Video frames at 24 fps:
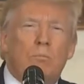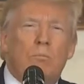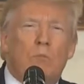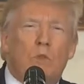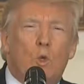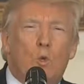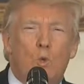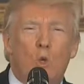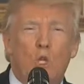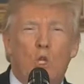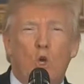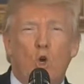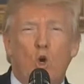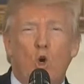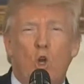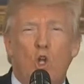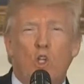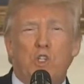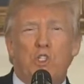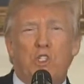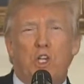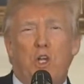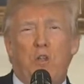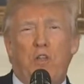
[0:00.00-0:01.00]
We
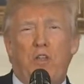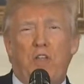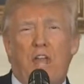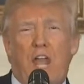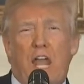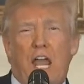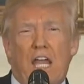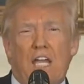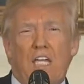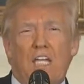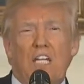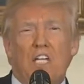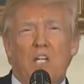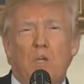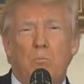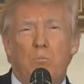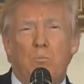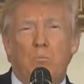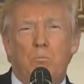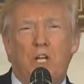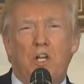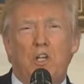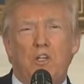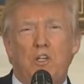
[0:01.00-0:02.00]
also thanked
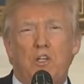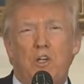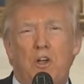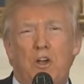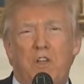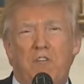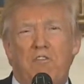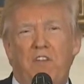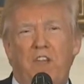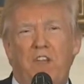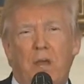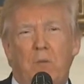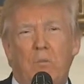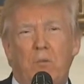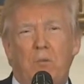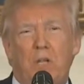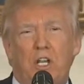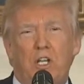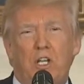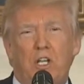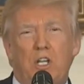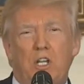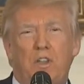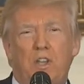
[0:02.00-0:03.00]
military
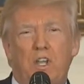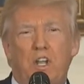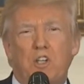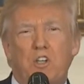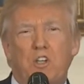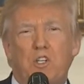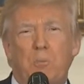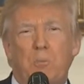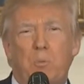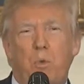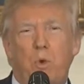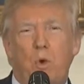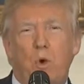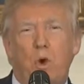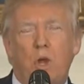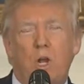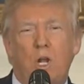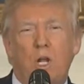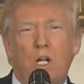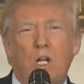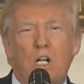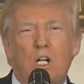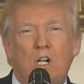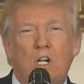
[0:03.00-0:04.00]
families for their
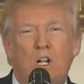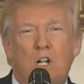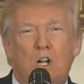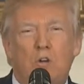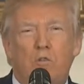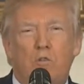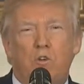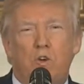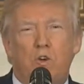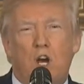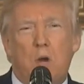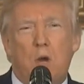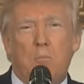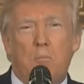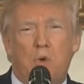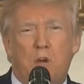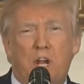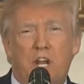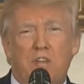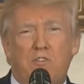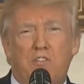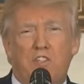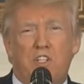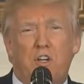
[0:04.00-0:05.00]
support for our
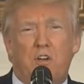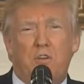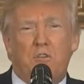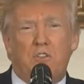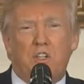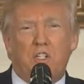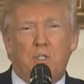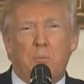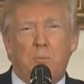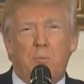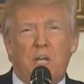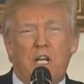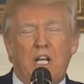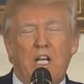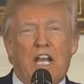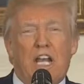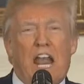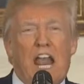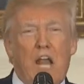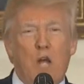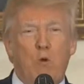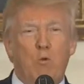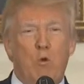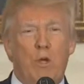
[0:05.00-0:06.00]
brave servicemen
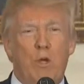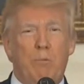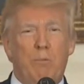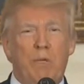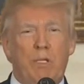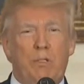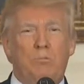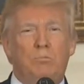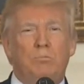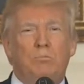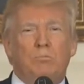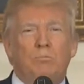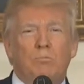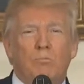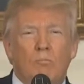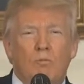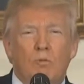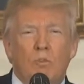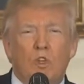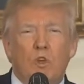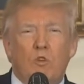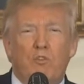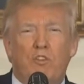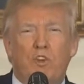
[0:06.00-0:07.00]
and women.
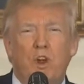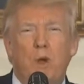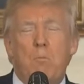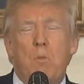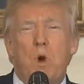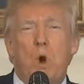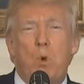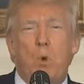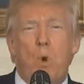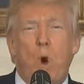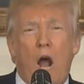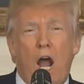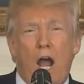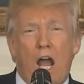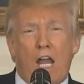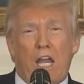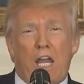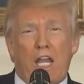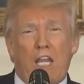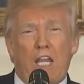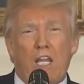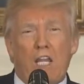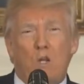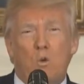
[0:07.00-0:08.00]
From
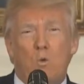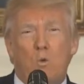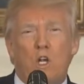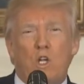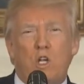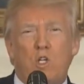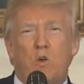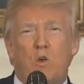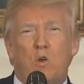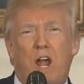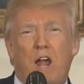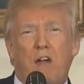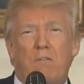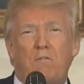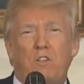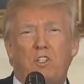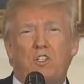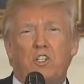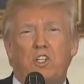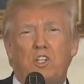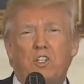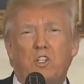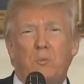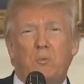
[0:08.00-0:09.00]
Hawaii, we
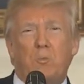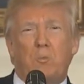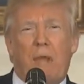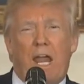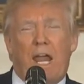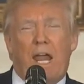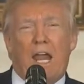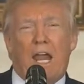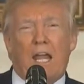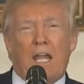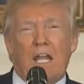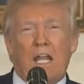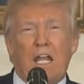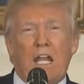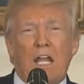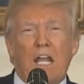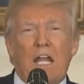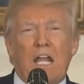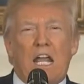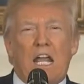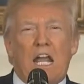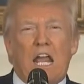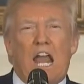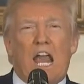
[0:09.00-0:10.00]
traveled to Japan,
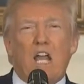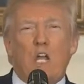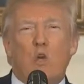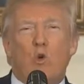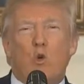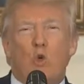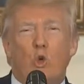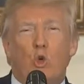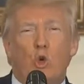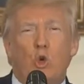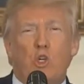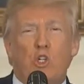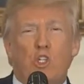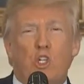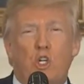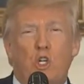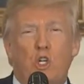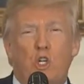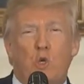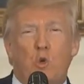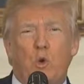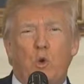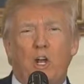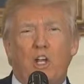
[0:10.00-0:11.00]
a crucial
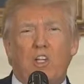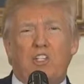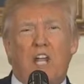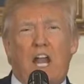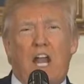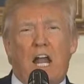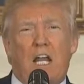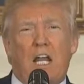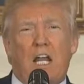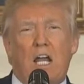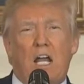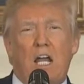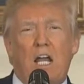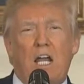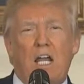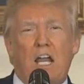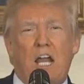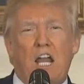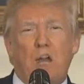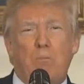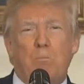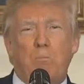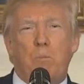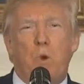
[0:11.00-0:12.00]
U.S. ally
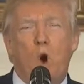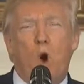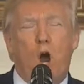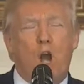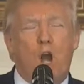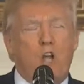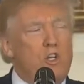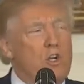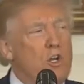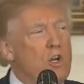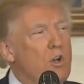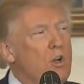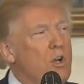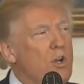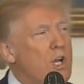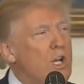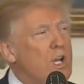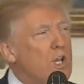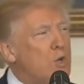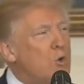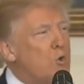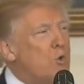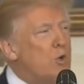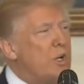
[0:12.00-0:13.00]
and partner
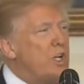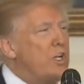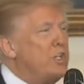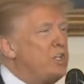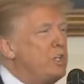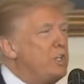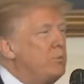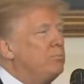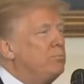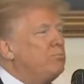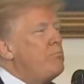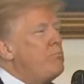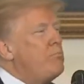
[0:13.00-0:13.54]
in the region.